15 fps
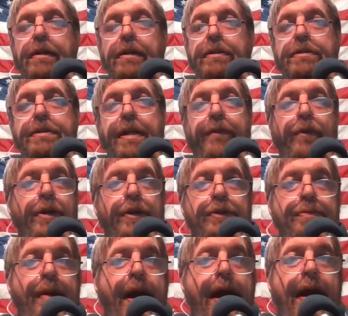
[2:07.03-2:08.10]
Several years
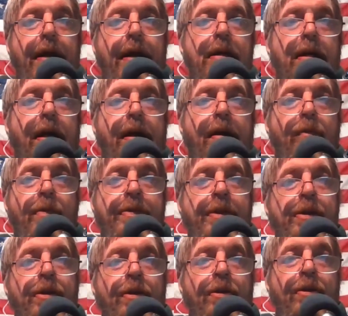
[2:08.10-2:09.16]
back, when the
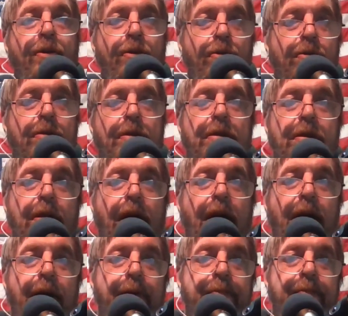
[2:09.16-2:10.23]
new
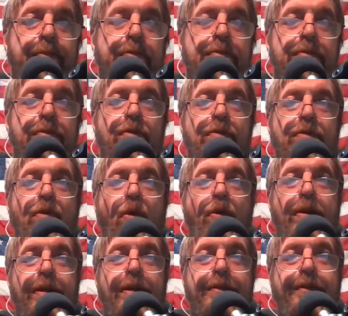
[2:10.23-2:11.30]

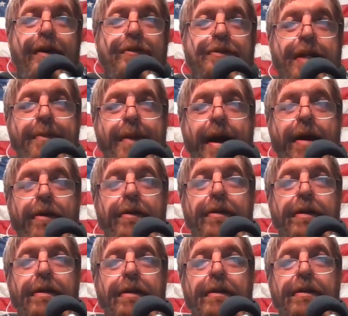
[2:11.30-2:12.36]
cordless phones came out,
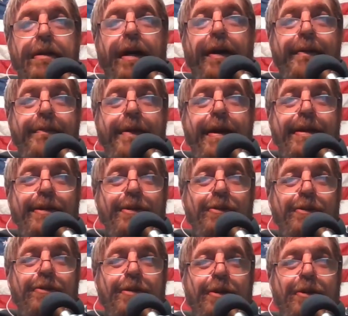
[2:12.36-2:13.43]
they
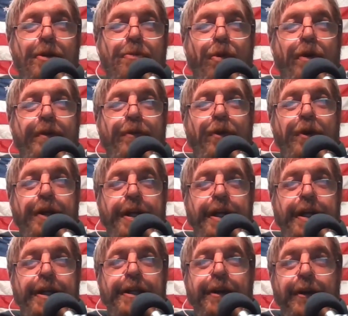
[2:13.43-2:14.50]
used the 2.4
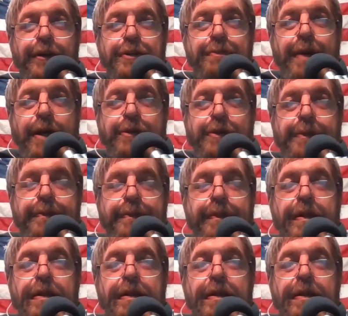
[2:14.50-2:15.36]
gigahertz spectrum.